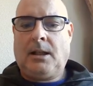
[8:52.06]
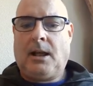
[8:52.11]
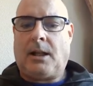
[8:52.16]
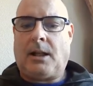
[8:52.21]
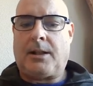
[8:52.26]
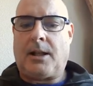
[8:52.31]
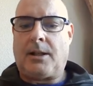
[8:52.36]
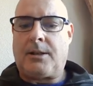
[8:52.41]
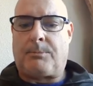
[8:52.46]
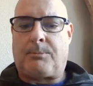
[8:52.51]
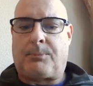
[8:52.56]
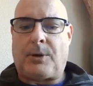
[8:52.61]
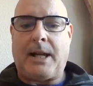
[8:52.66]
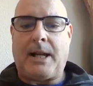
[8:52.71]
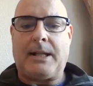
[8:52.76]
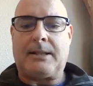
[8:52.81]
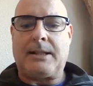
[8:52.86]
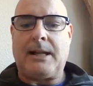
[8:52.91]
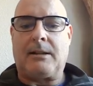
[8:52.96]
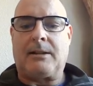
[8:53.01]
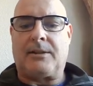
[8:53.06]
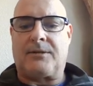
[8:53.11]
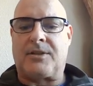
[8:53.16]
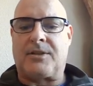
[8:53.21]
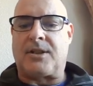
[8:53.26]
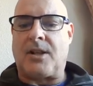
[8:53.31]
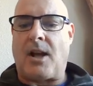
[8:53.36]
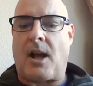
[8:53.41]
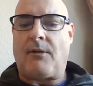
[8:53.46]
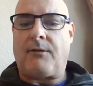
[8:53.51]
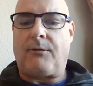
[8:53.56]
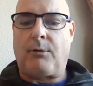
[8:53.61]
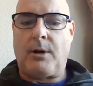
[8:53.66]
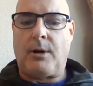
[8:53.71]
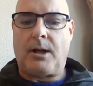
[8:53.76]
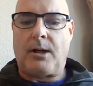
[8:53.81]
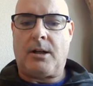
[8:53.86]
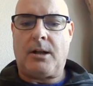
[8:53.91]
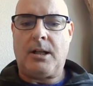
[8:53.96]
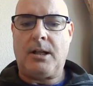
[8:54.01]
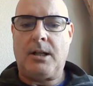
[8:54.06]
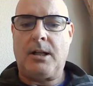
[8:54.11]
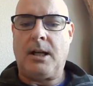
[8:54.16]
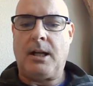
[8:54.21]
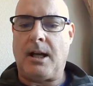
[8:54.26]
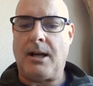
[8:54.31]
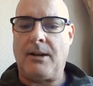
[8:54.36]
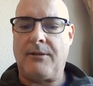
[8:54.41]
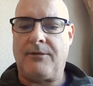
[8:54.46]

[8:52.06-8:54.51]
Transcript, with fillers: Another breakdown of software uh,